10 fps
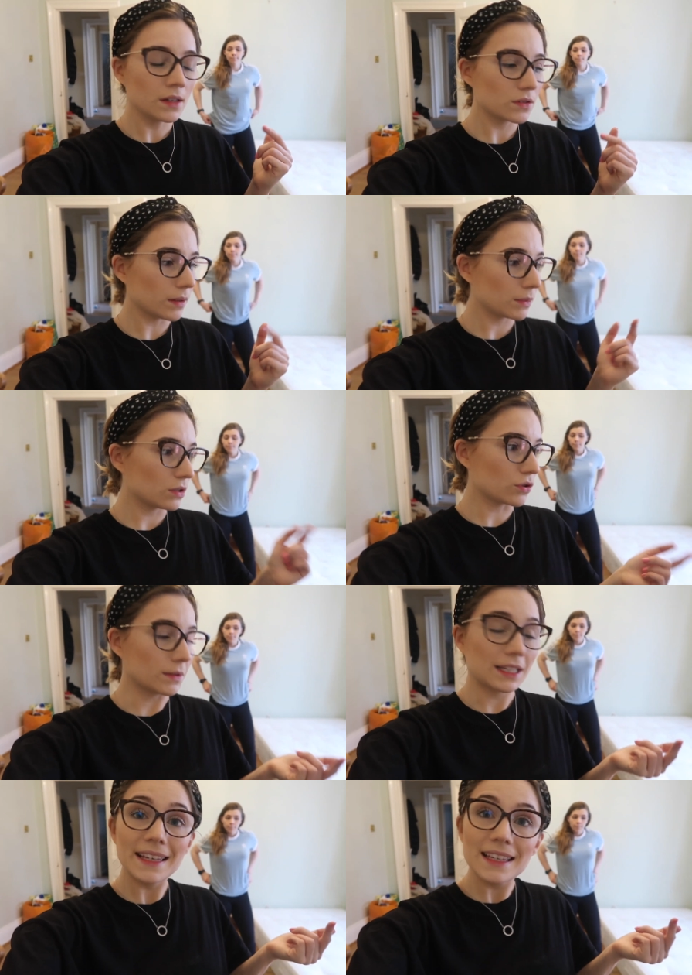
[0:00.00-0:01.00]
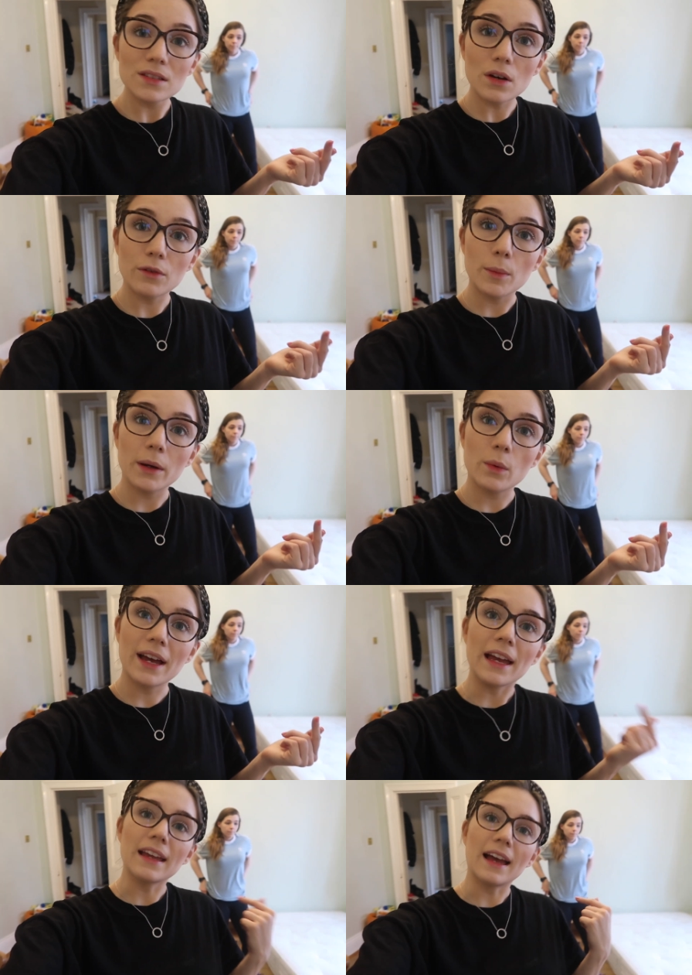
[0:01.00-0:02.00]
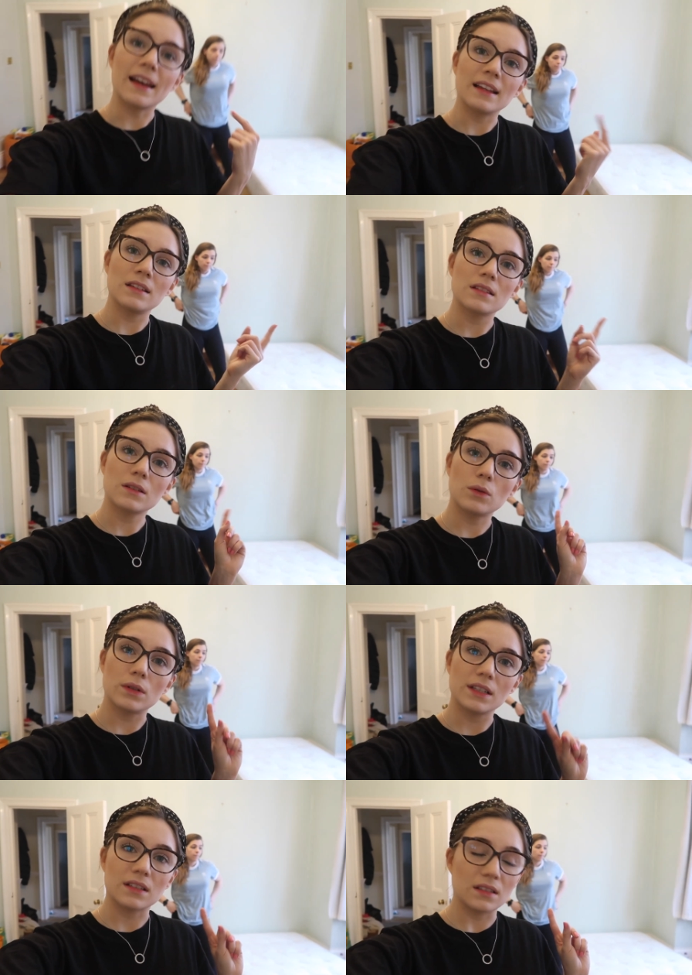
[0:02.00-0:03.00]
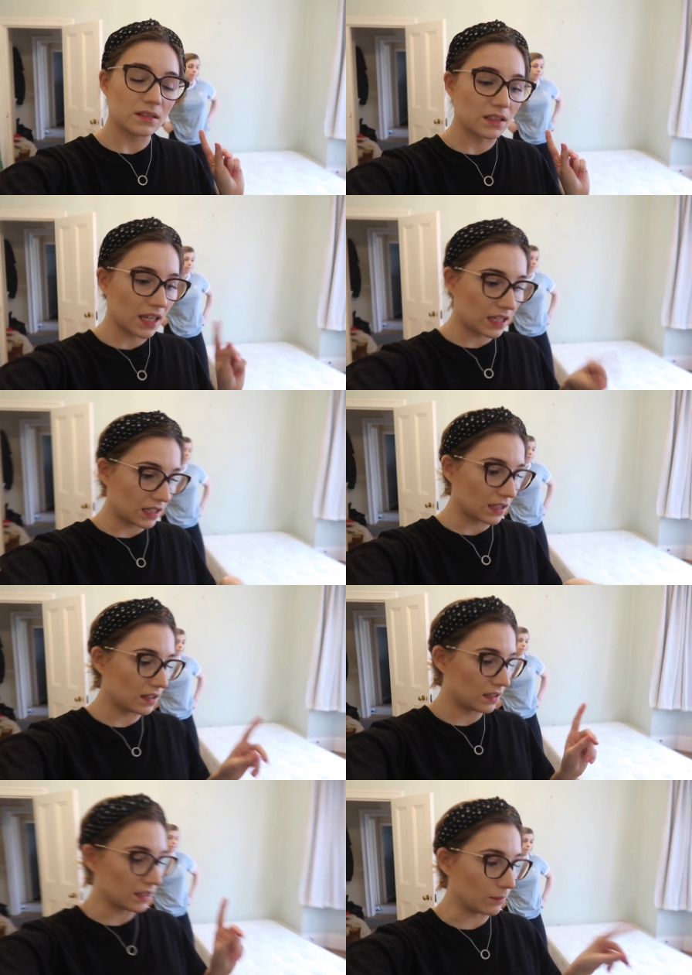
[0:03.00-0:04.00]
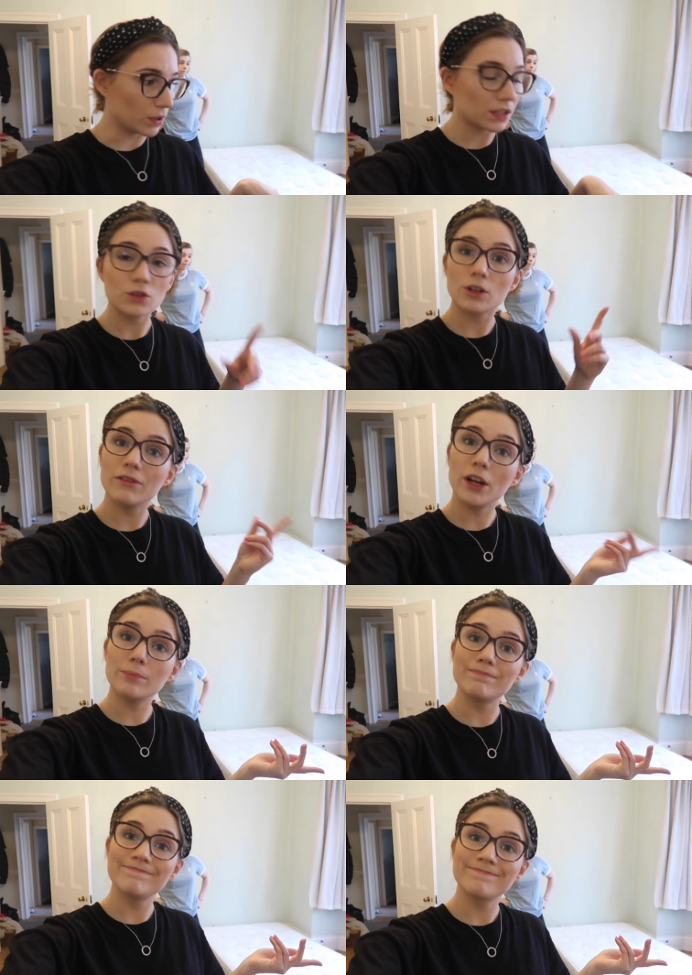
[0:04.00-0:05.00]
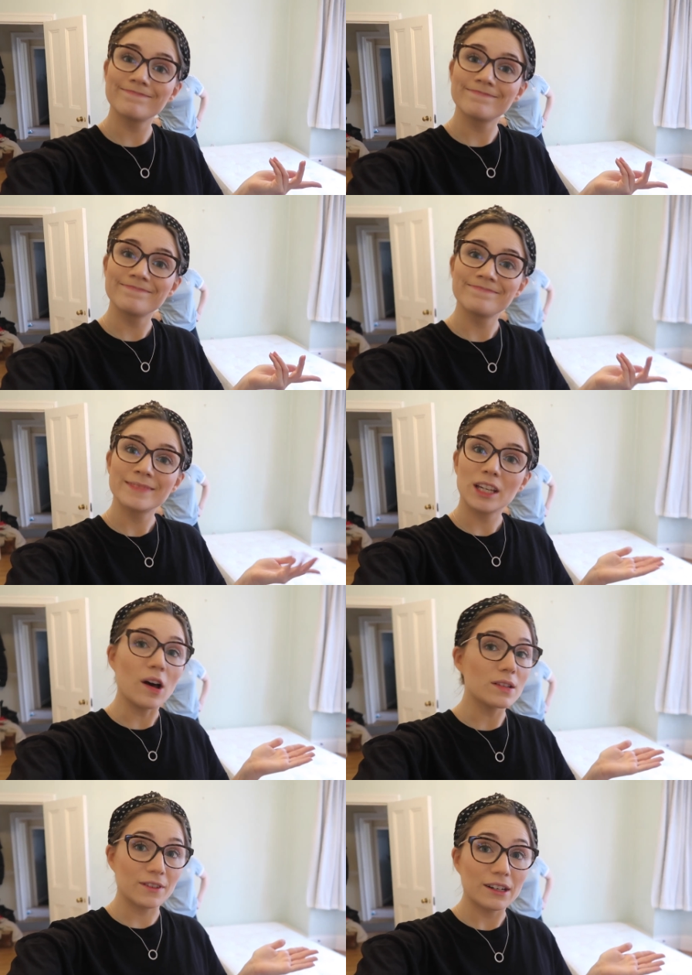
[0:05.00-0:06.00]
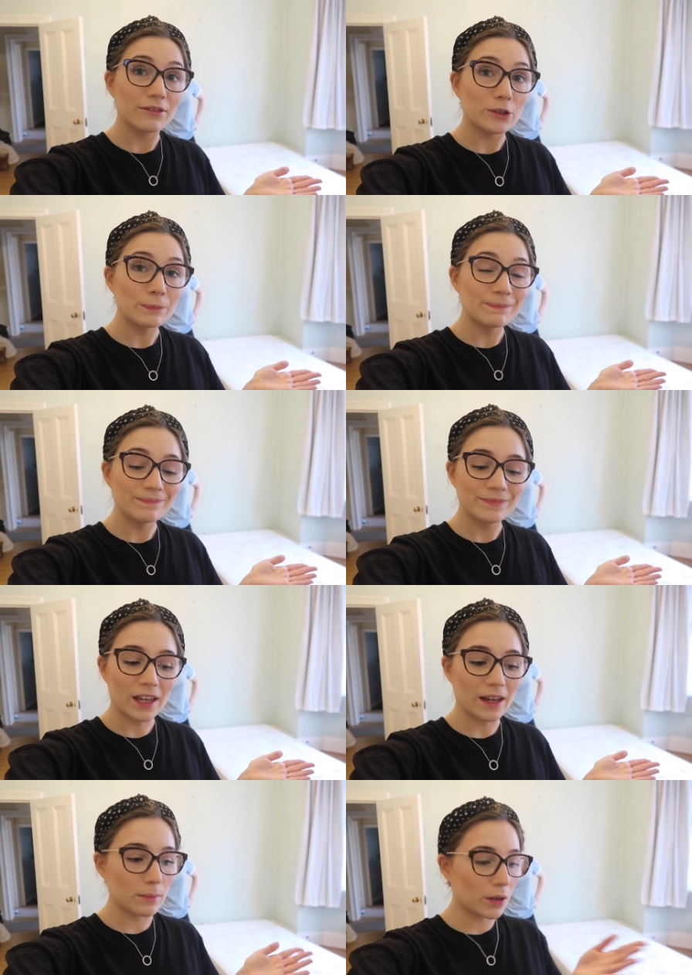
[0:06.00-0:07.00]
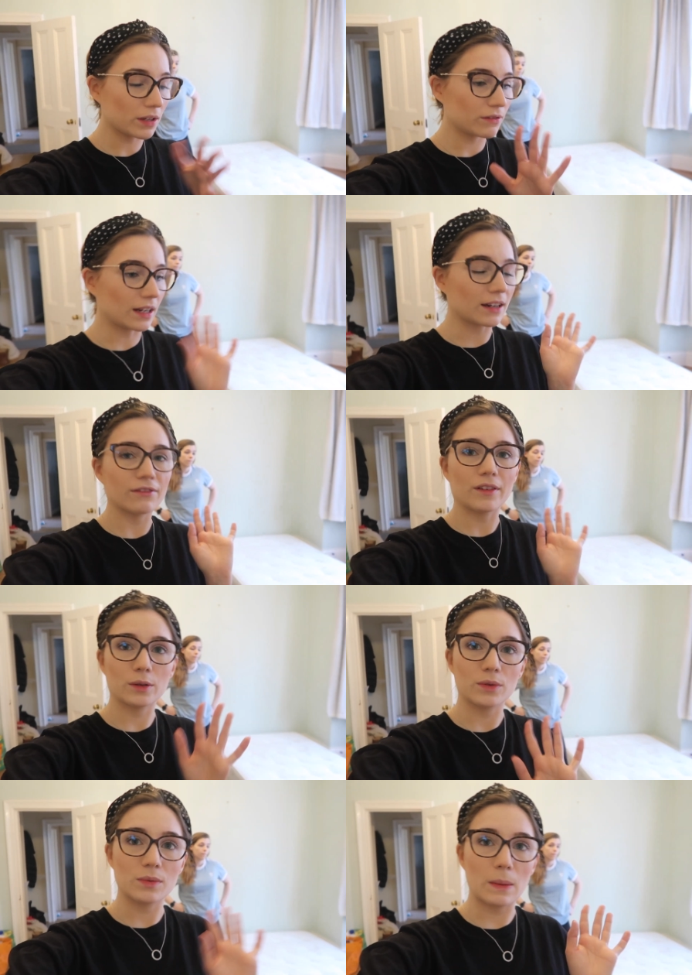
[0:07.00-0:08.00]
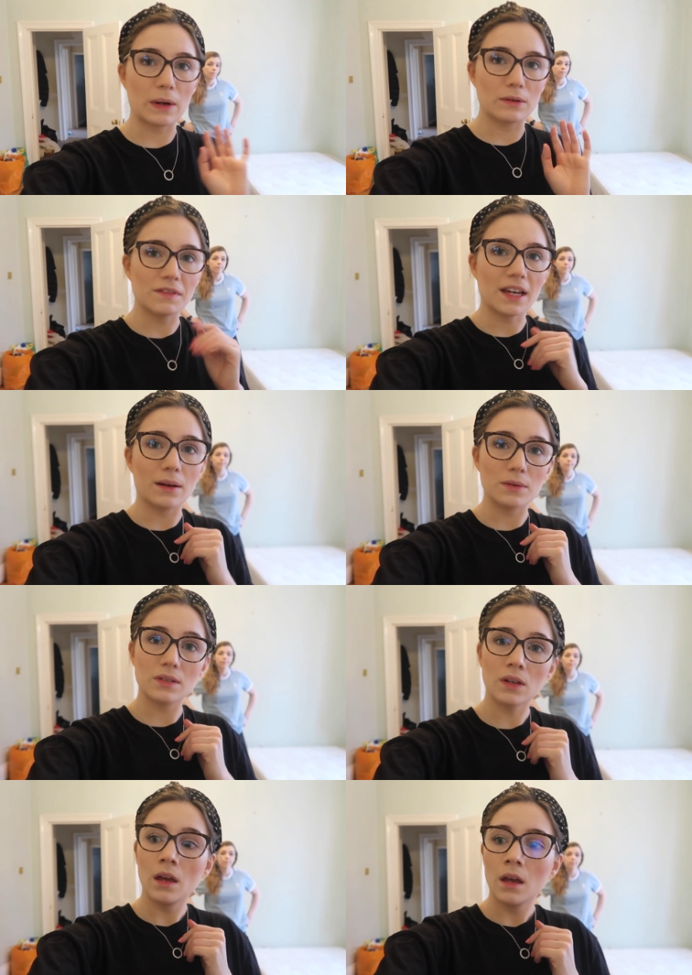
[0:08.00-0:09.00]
so I'm going to drop the keys off on my way, and Courtney's going to stay here, and then we're going to drive home. Car's very full. I'll give you like a final sweep round of the house